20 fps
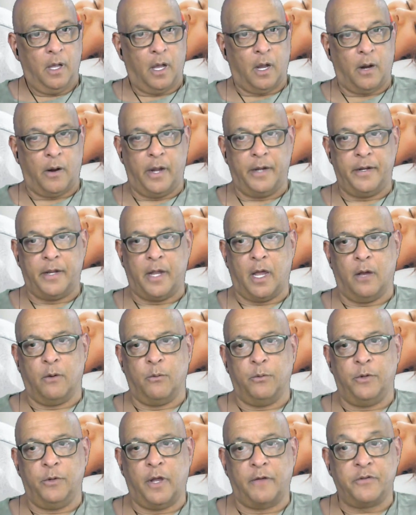All right,
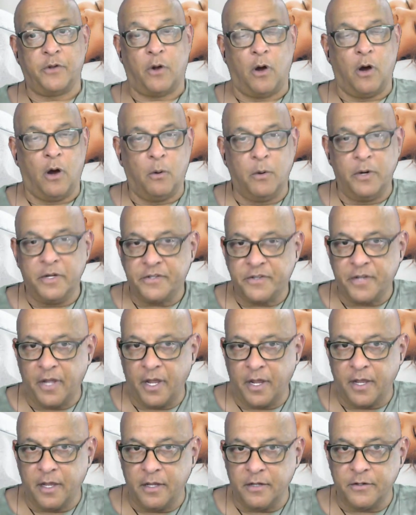now you have to always
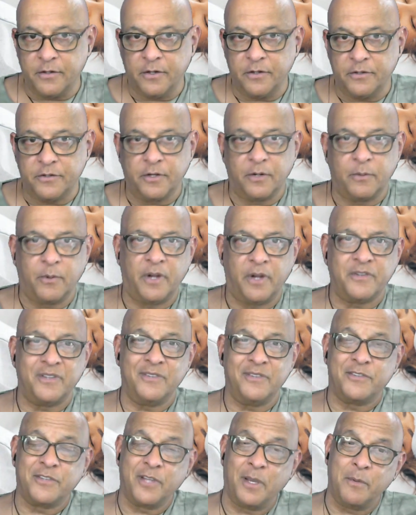take into
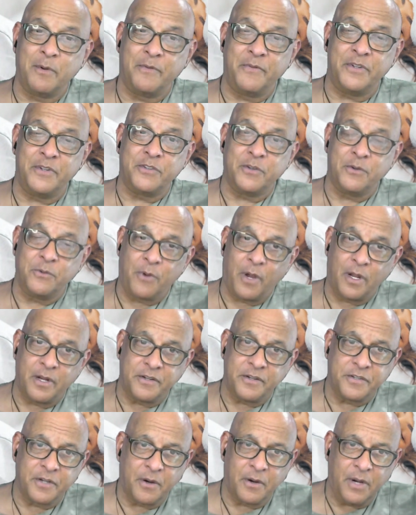consideration some of it's
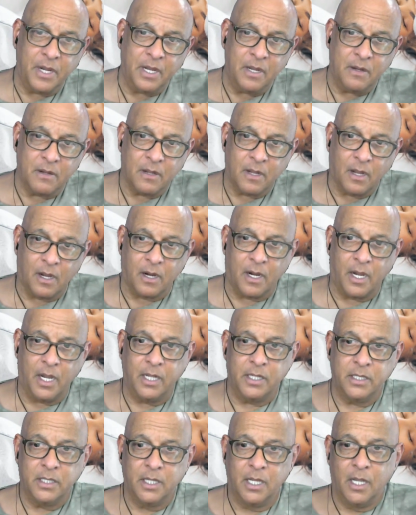hereditary. All
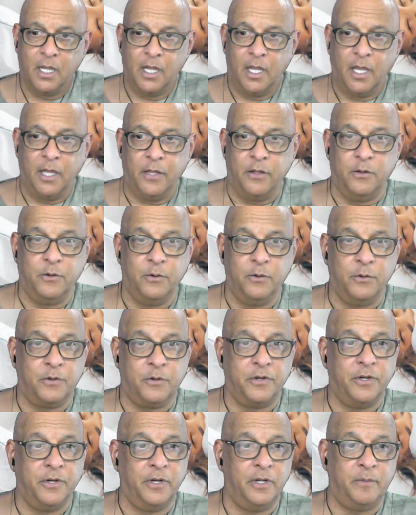right, you
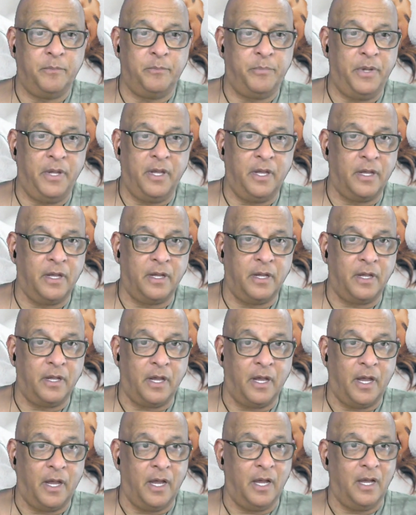could
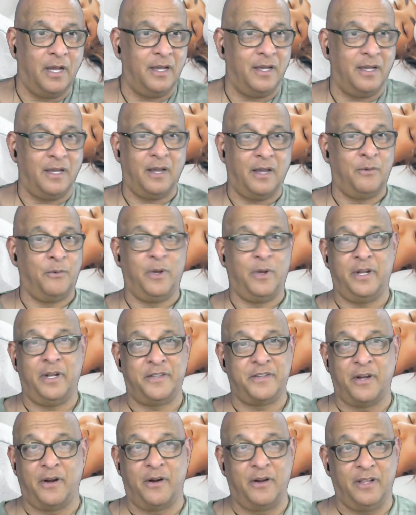be
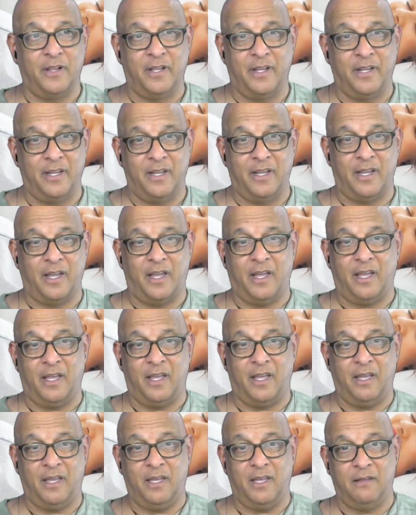hereditarily
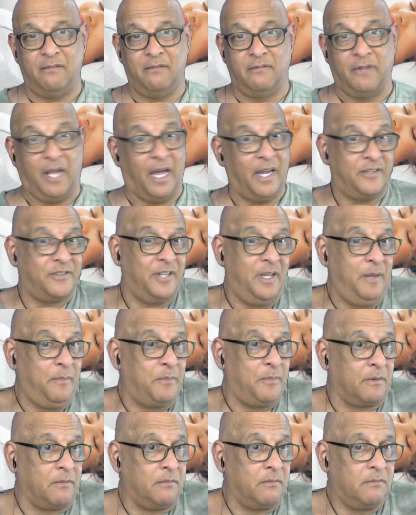a light
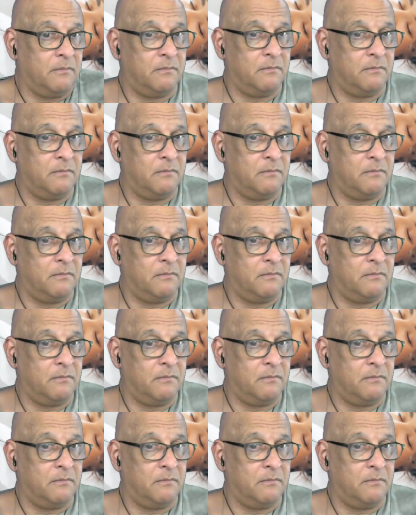sleeper.